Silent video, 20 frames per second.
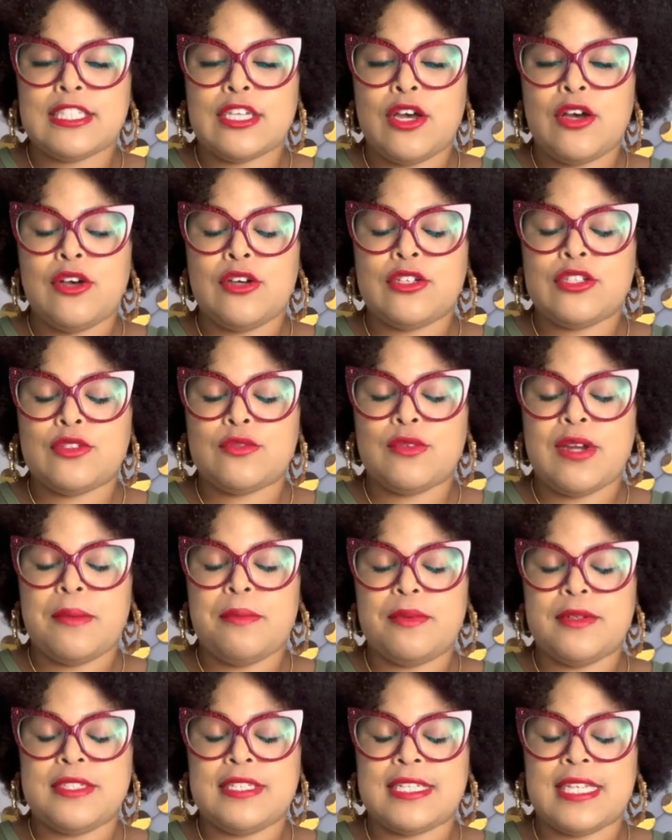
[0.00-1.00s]
skulls
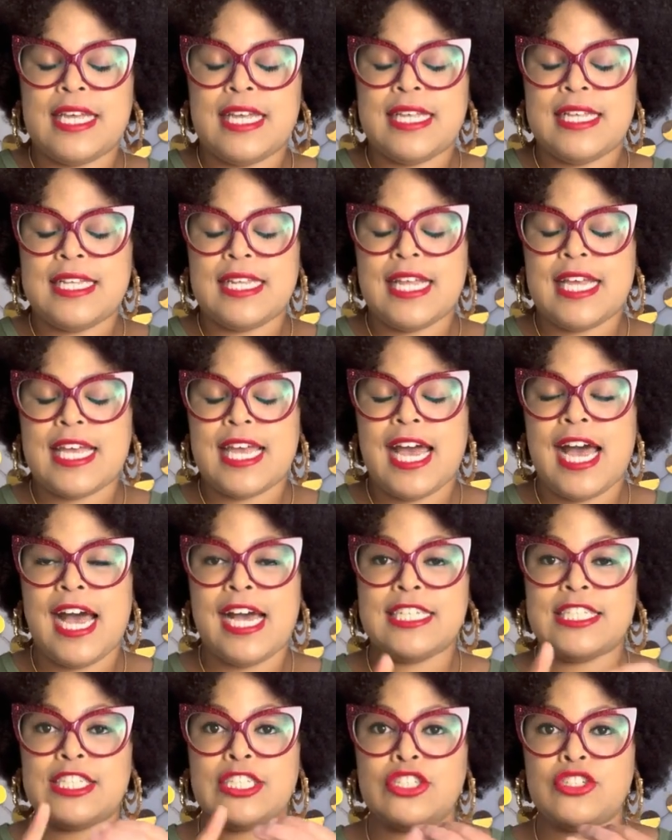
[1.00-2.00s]
represent
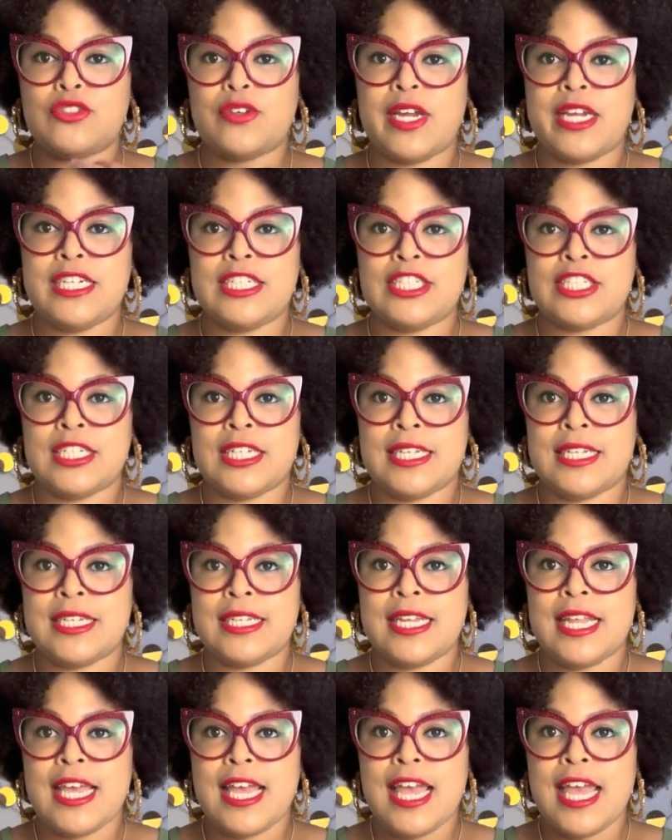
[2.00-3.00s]

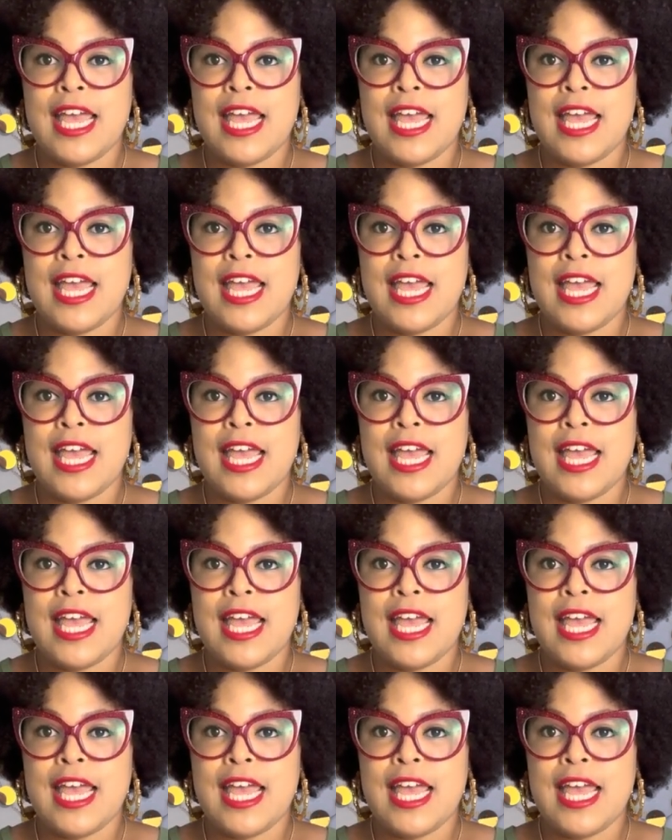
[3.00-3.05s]
concentration.